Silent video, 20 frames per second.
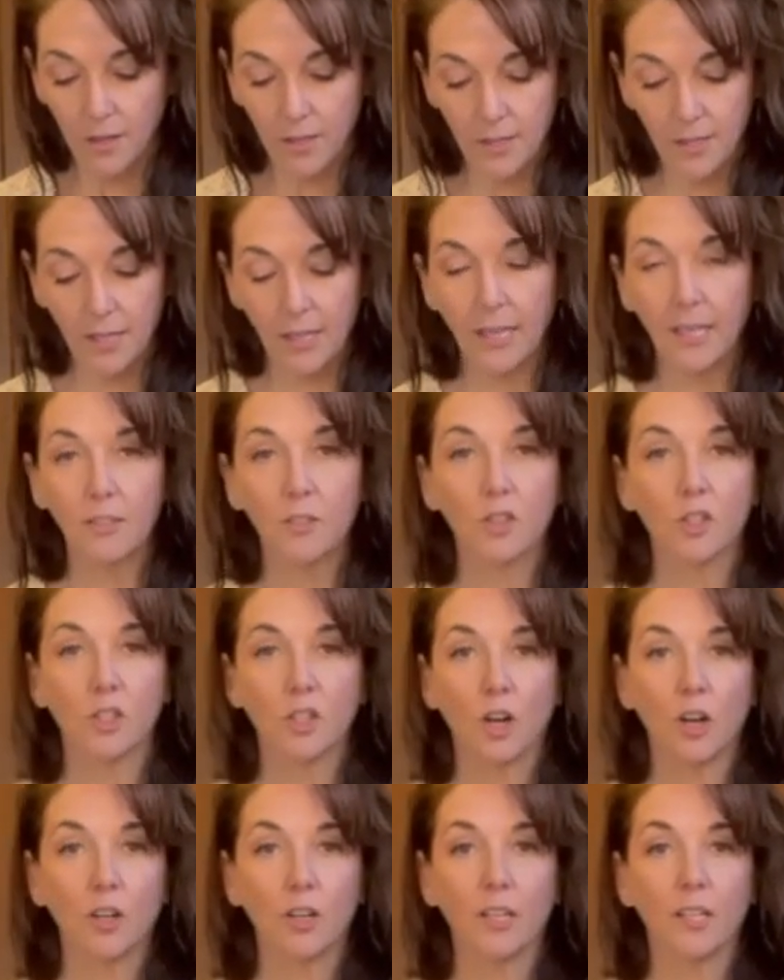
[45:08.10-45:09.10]
to get
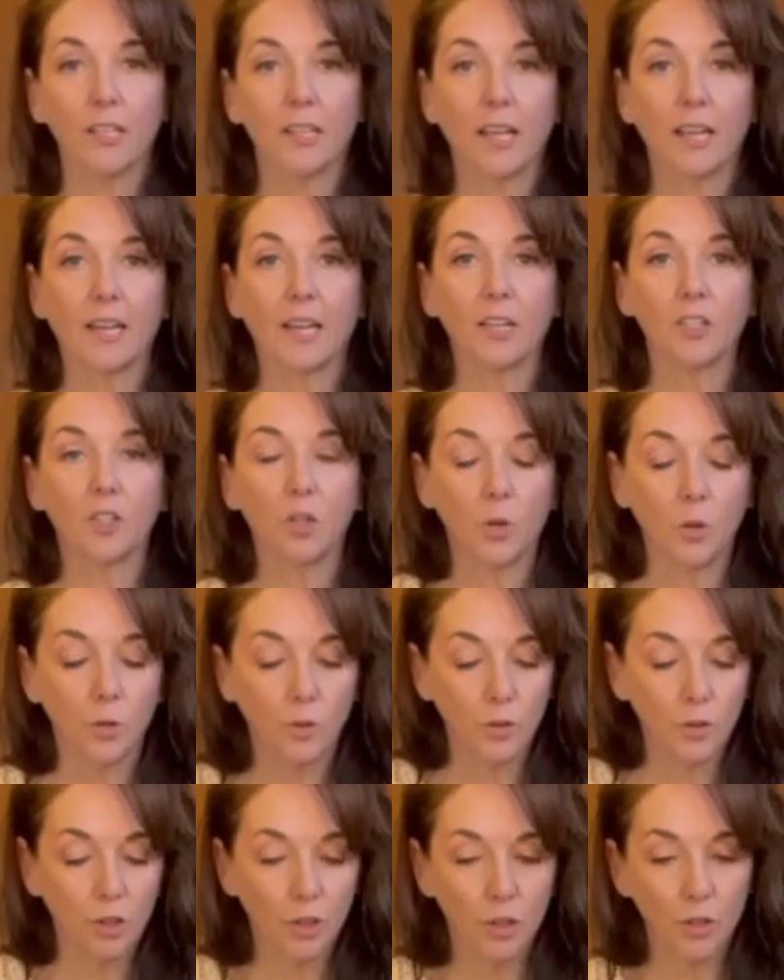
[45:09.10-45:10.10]
started, like I
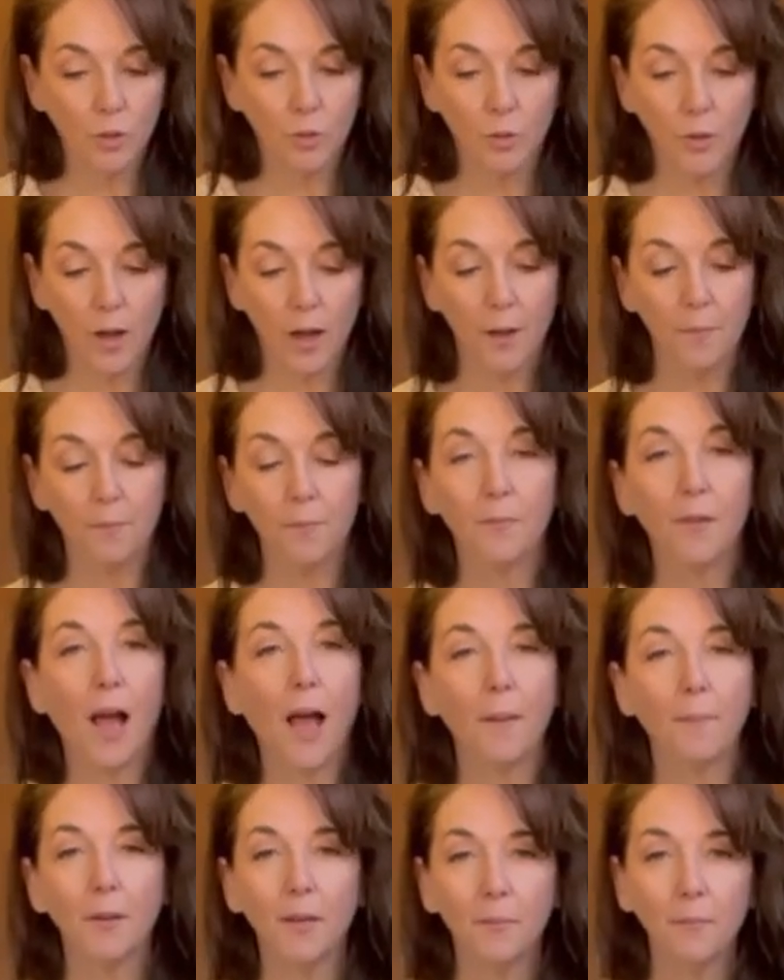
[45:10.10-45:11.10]
told you, um,
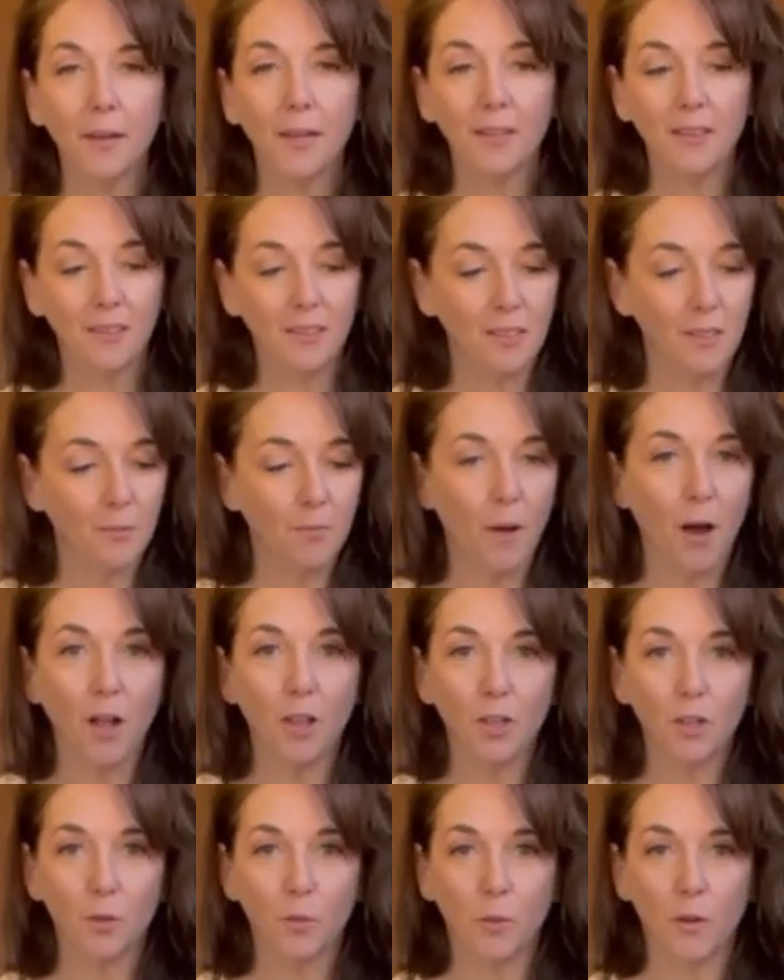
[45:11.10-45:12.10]
I'm gonna make the
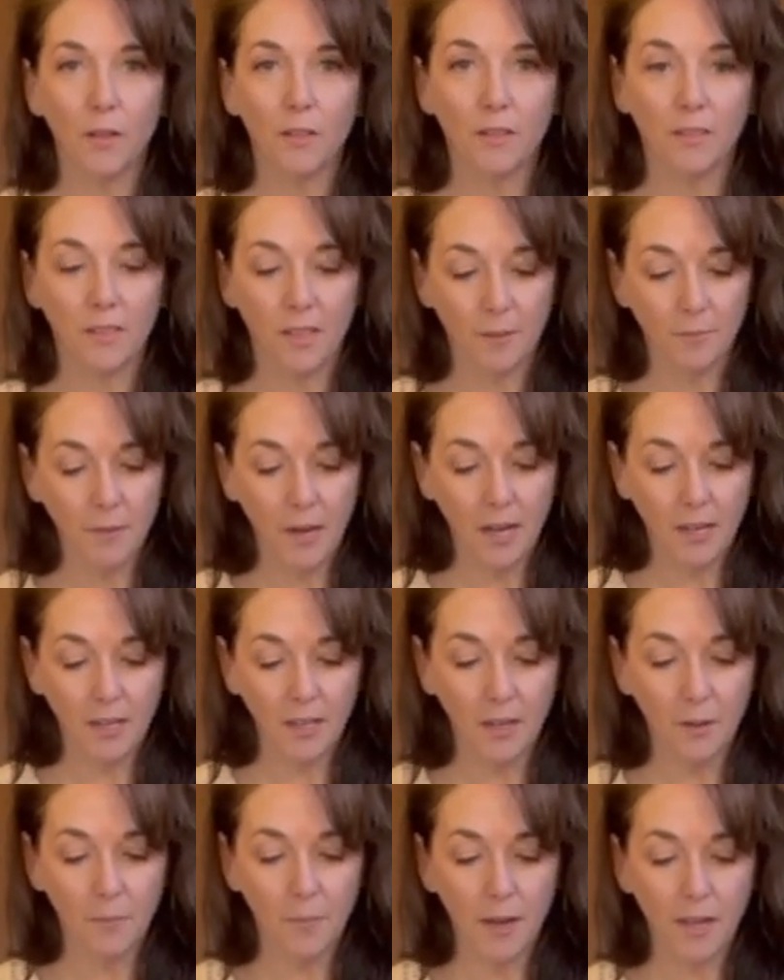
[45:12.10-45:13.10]
smaller ones. I'm not
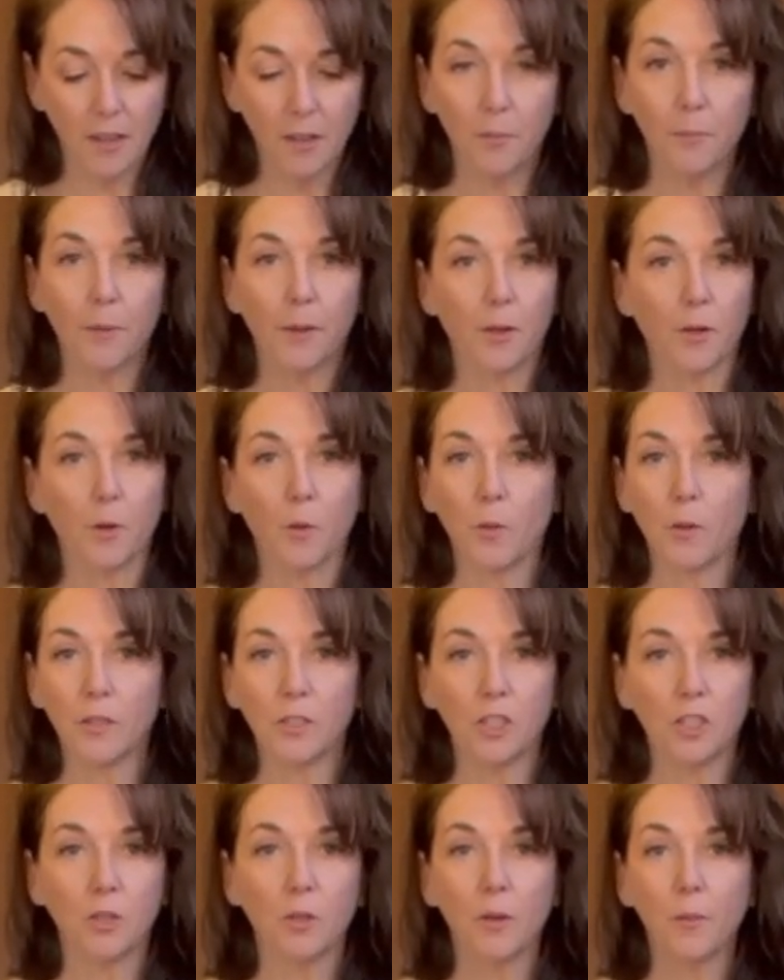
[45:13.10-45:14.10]
gonna make the bigger
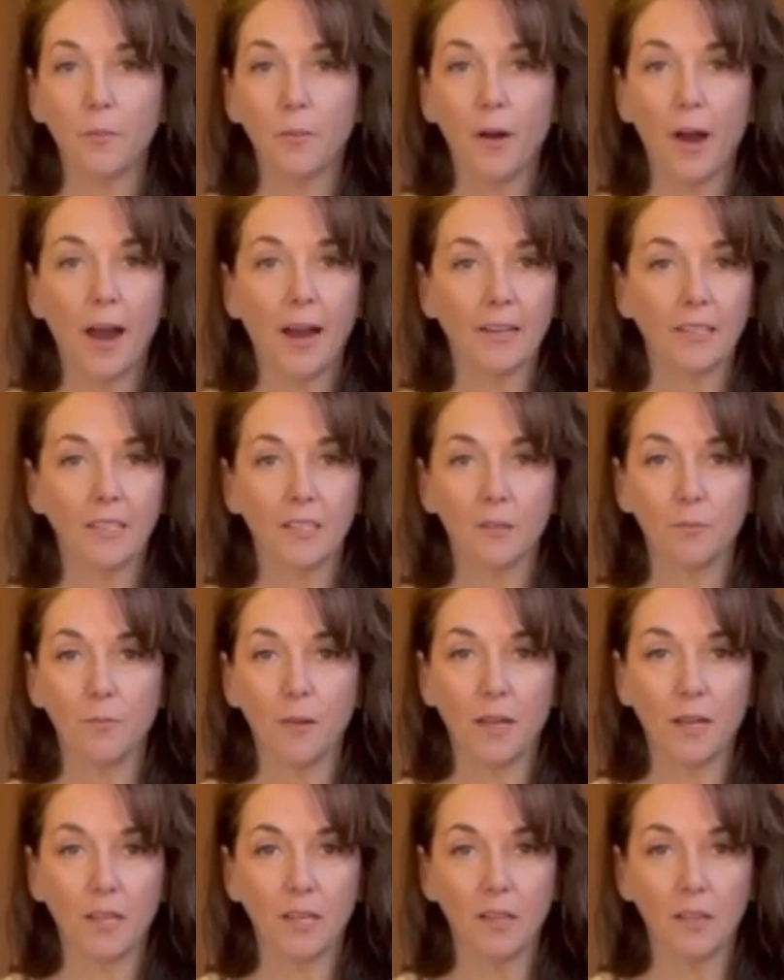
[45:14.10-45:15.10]
ones. You can practice
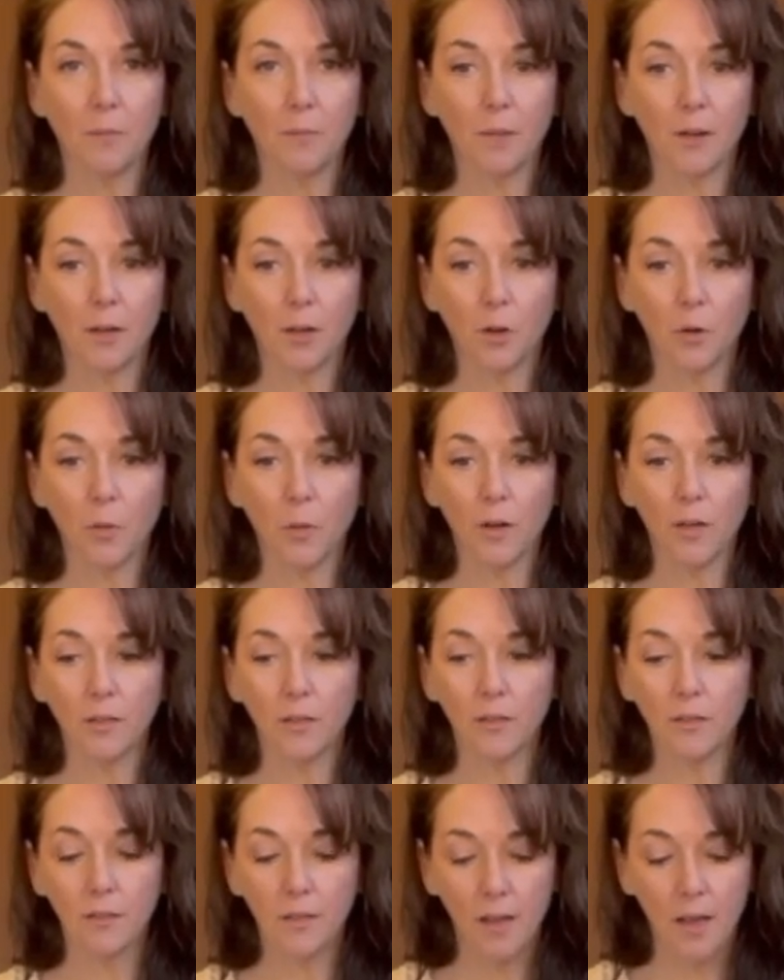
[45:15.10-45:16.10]
making the bigger
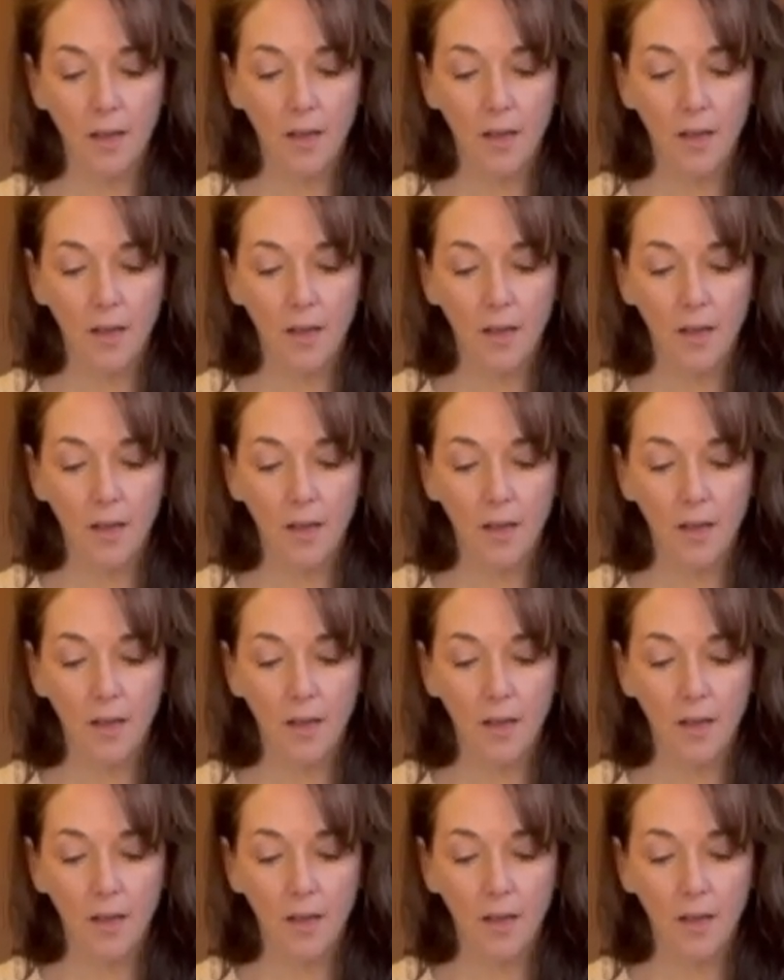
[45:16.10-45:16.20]
ones.